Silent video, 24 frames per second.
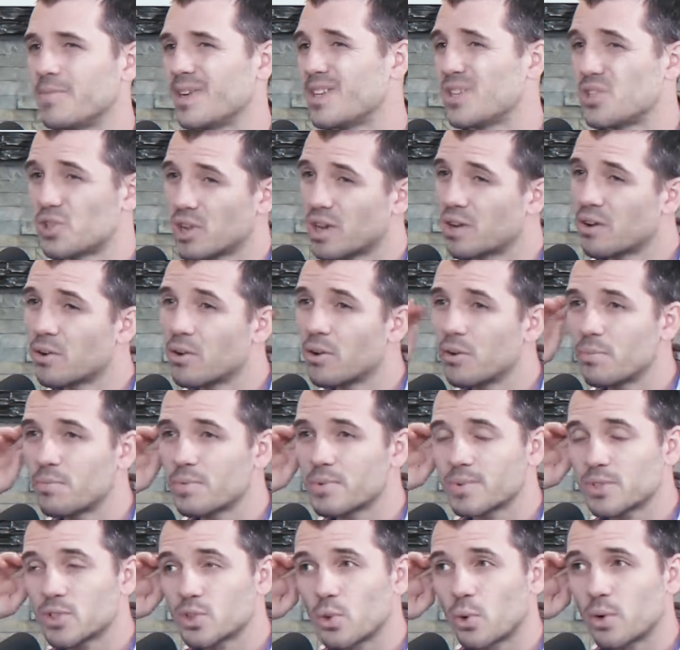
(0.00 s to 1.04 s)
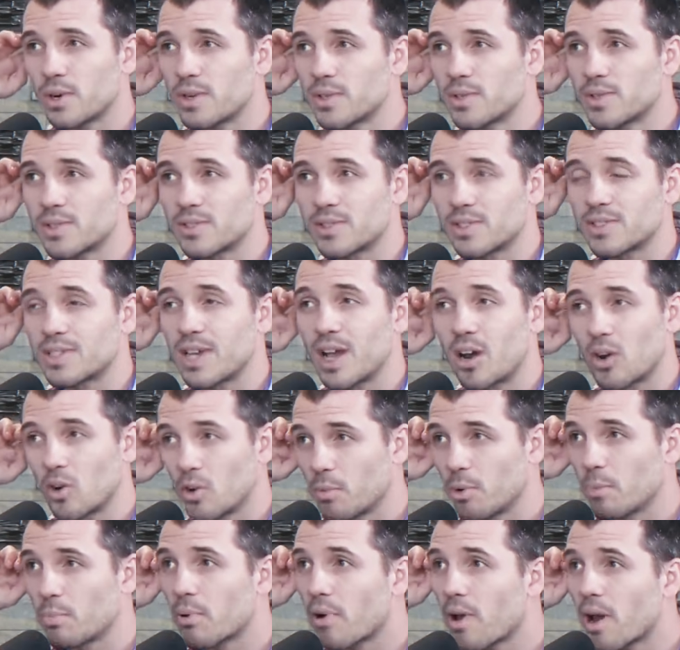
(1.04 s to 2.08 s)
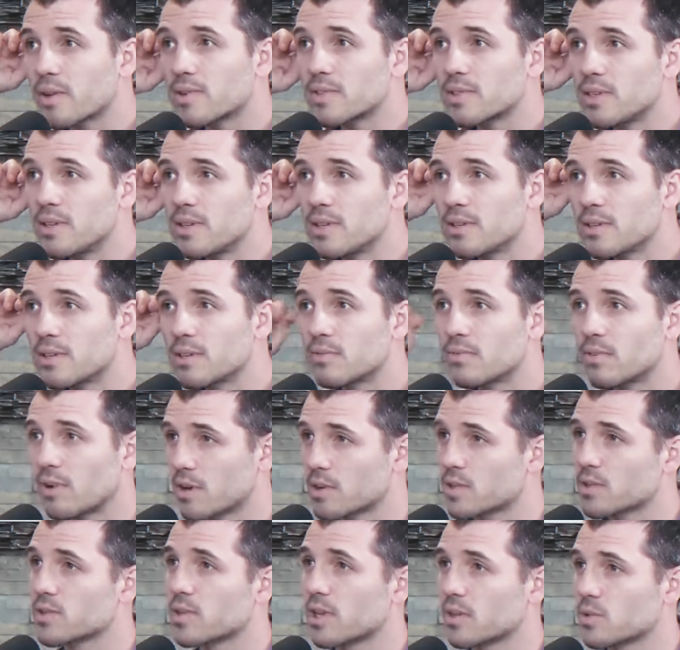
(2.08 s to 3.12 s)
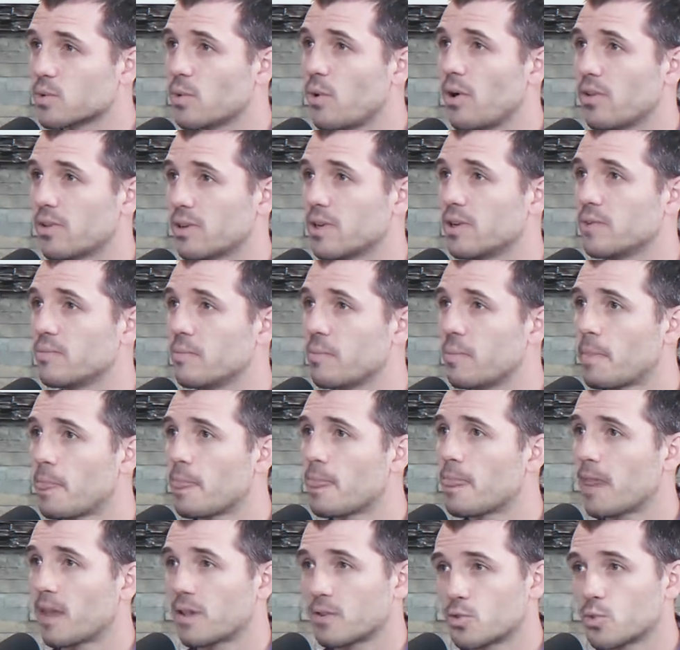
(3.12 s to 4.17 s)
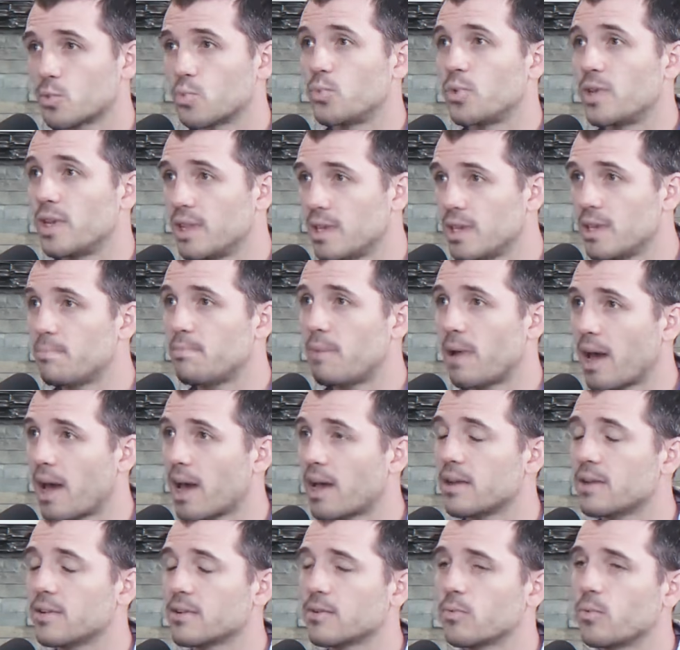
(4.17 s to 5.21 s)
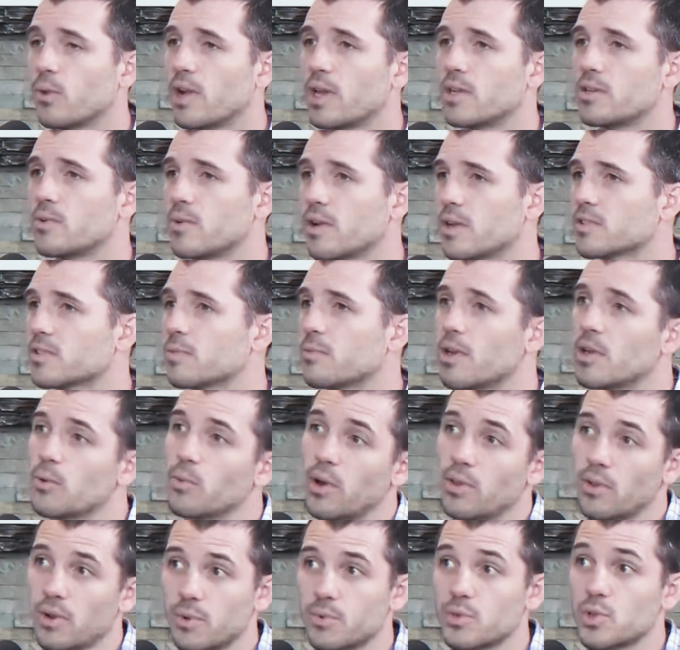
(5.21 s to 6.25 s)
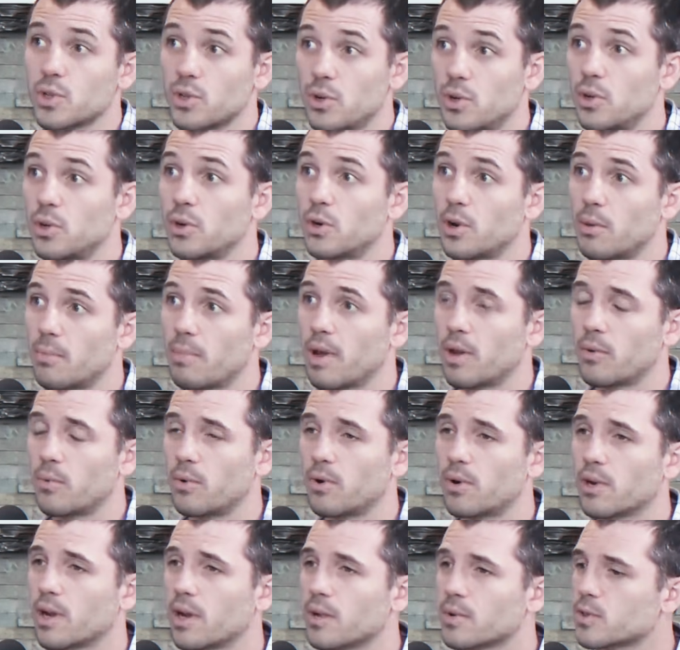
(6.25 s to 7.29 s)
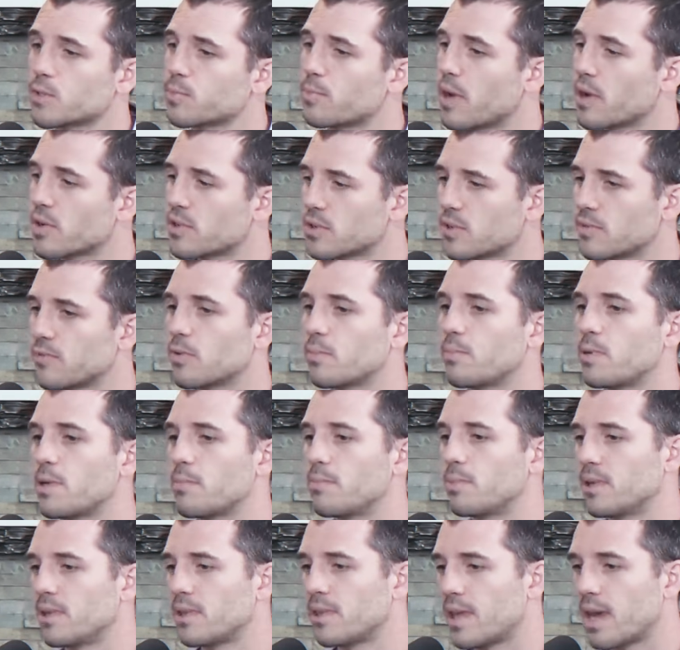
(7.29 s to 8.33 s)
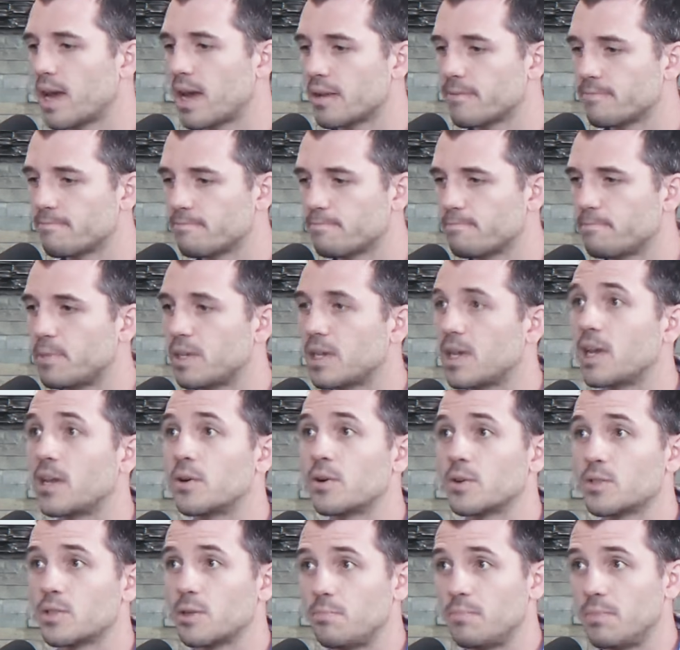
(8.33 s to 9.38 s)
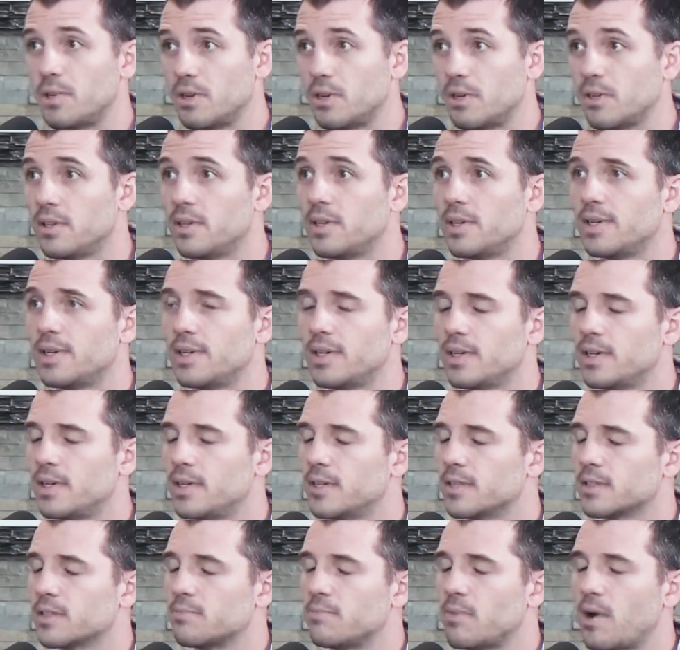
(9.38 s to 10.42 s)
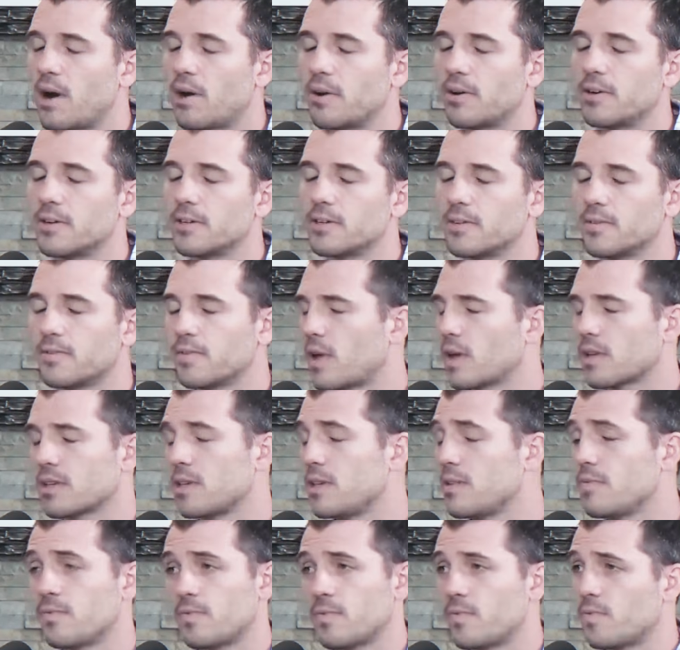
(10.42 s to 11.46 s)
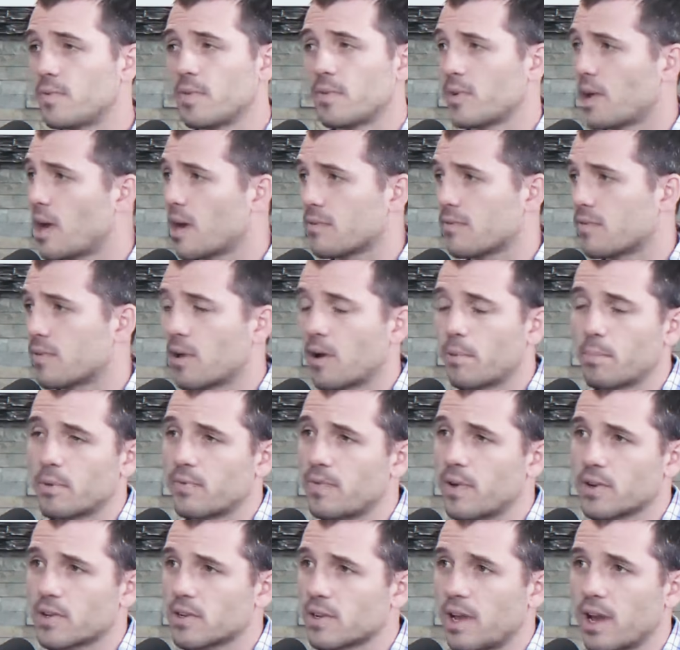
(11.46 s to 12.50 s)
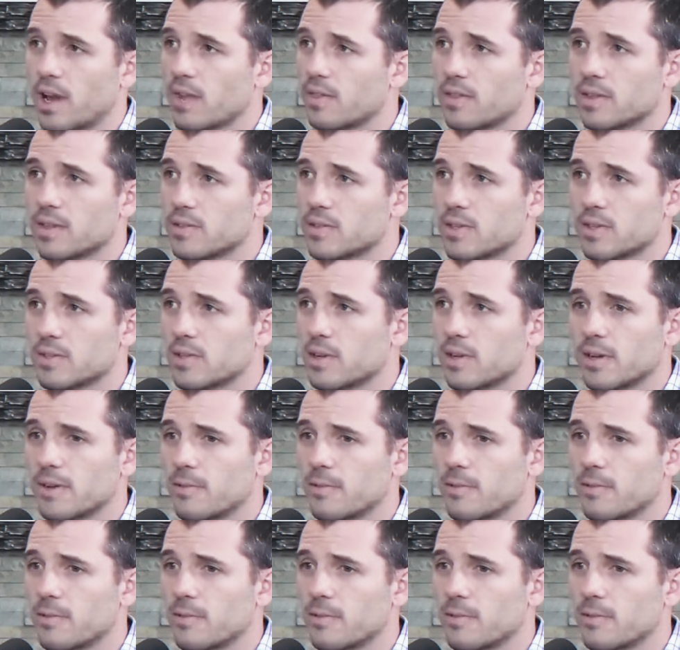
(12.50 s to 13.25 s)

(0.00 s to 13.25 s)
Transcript: In general, soreness is a terrible proxy for exercise quality. It's a really bad way to estimate whether it was a good or a bad workout, especially for people in that beginner to middle to moderate. In fact, even that for our professional athletes,